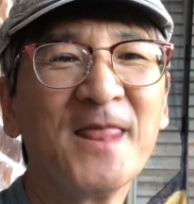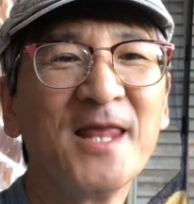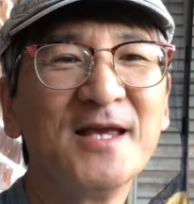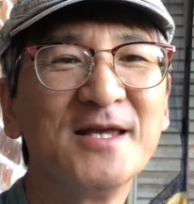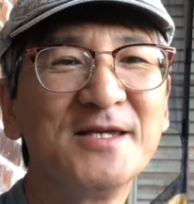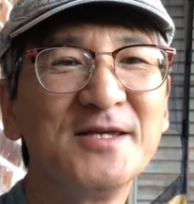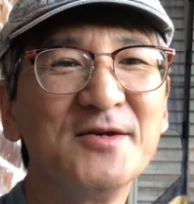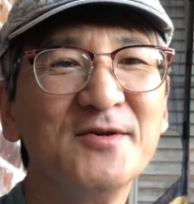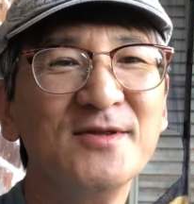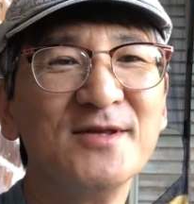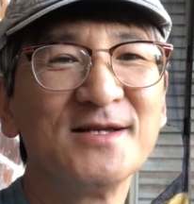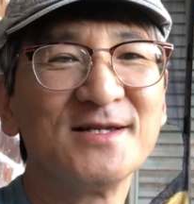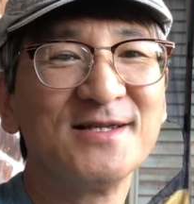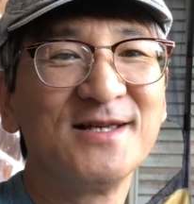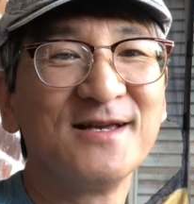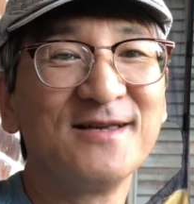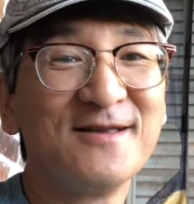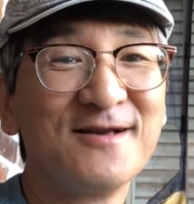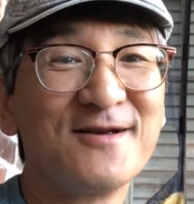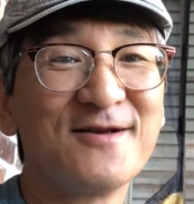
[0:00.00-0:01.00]
So it looks
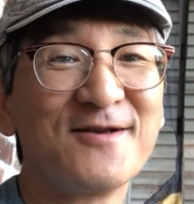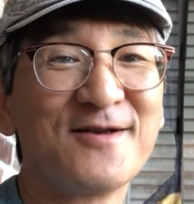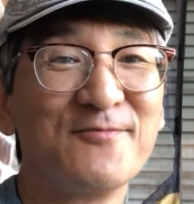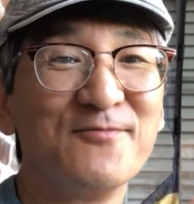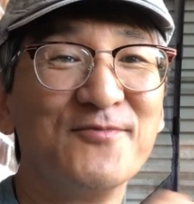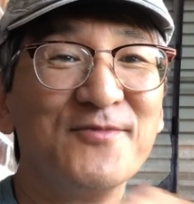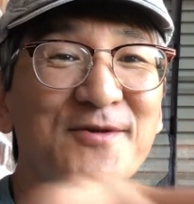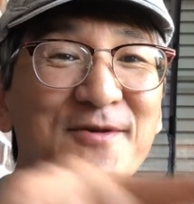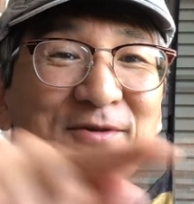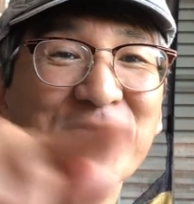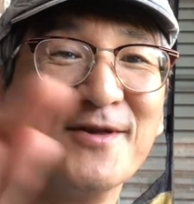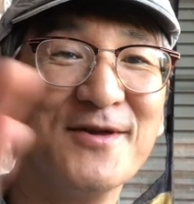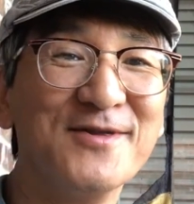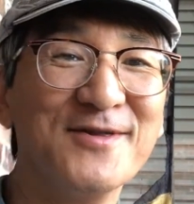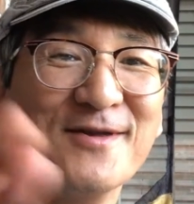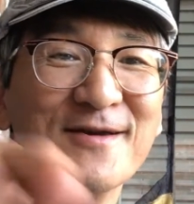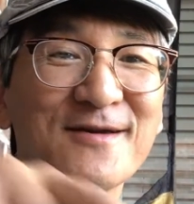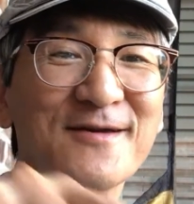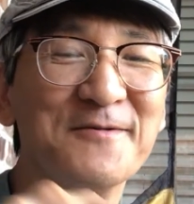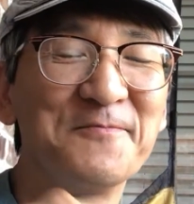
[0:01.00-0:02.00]
like
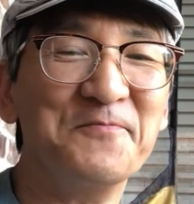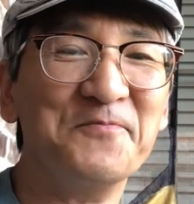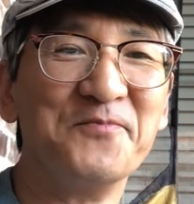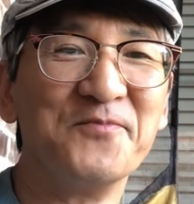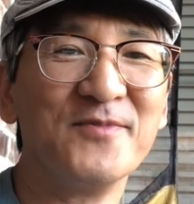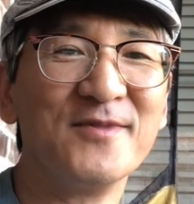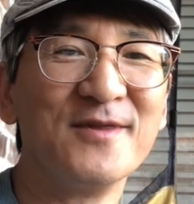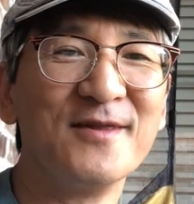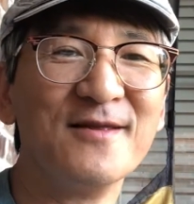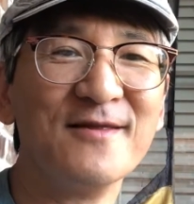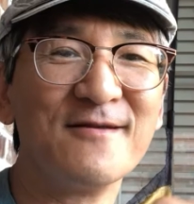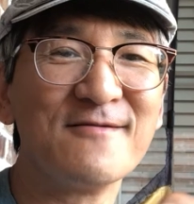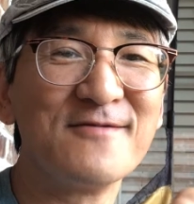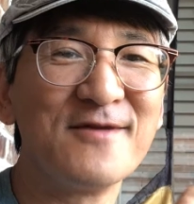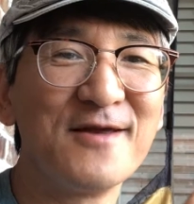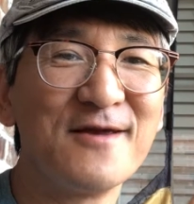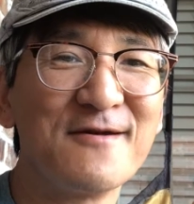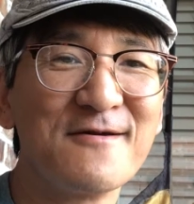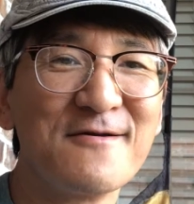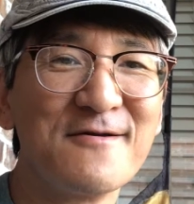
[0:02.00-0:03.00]
the
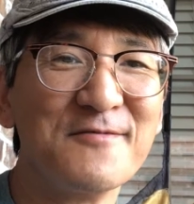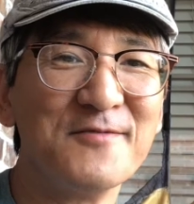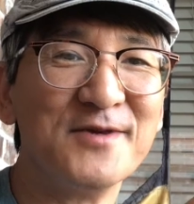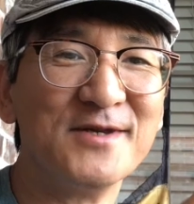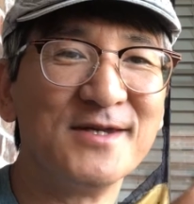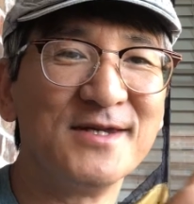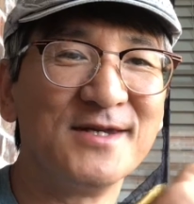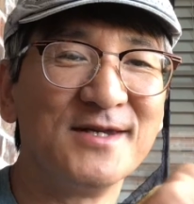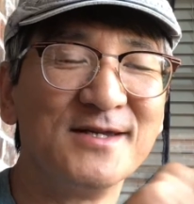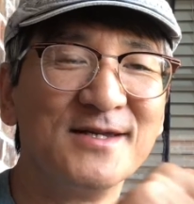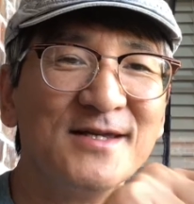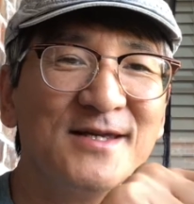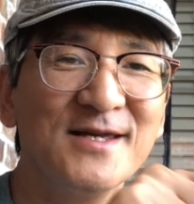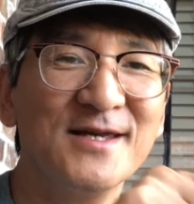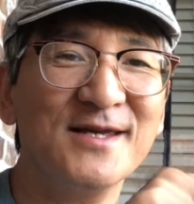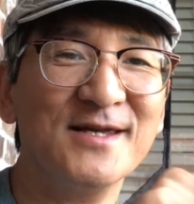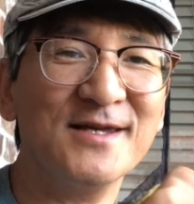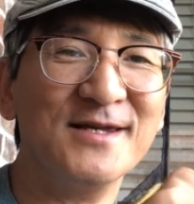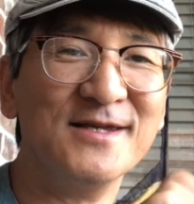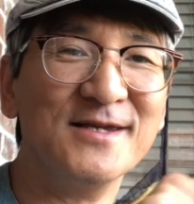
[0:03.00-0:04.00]
learning curve is,
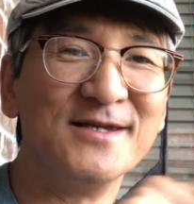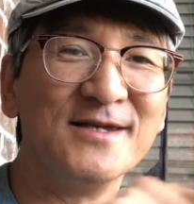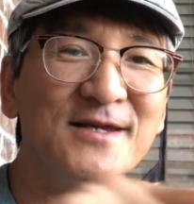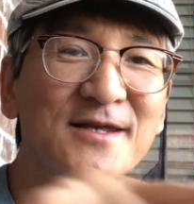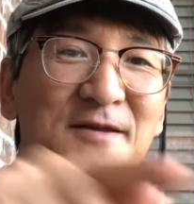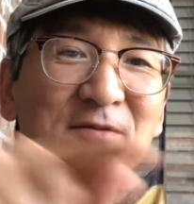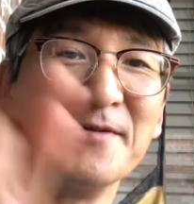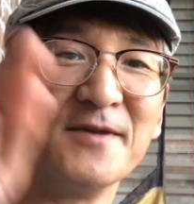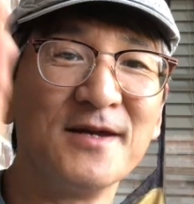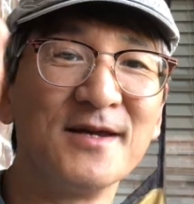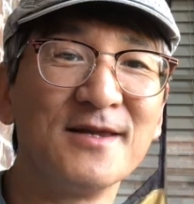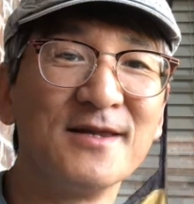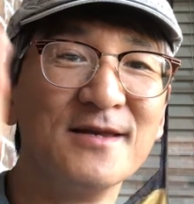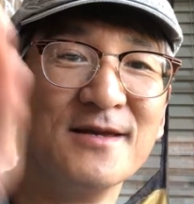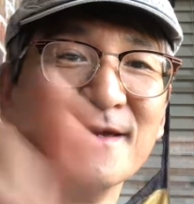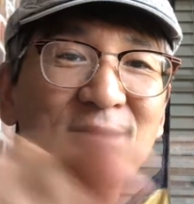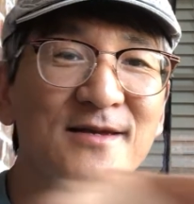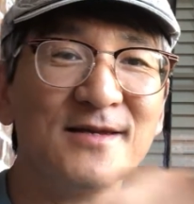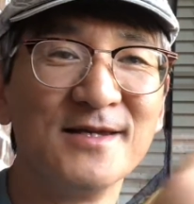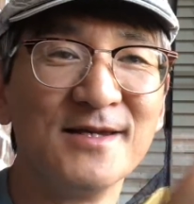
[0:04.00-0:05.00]
instead of like
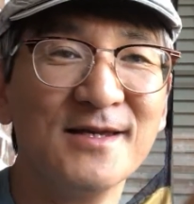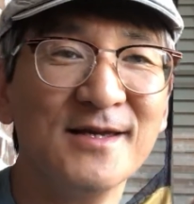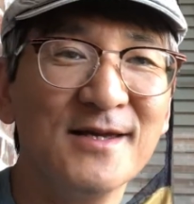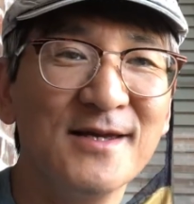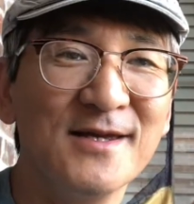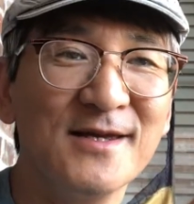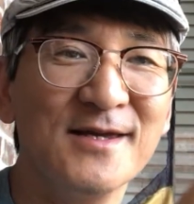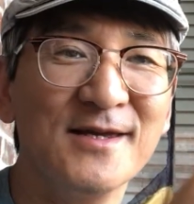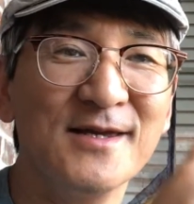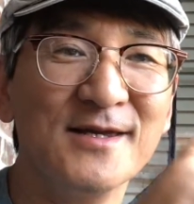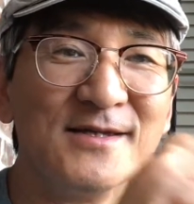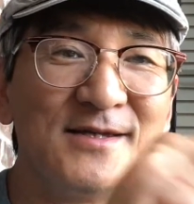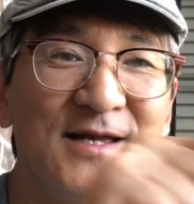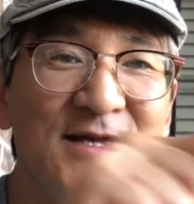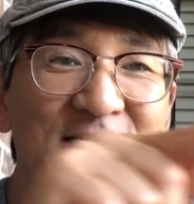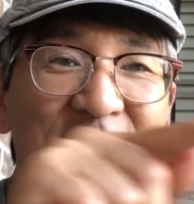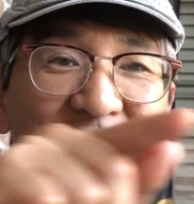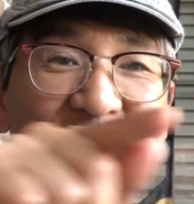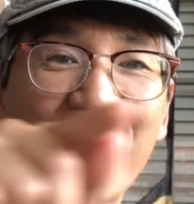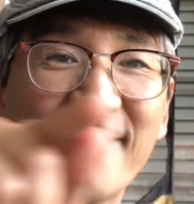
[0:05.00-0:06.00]
this, is
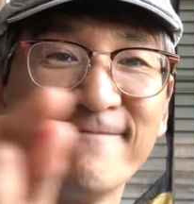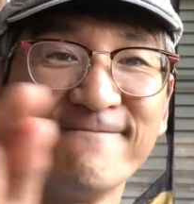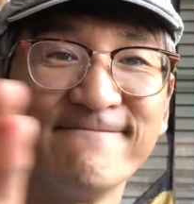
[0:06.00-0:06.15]
like that.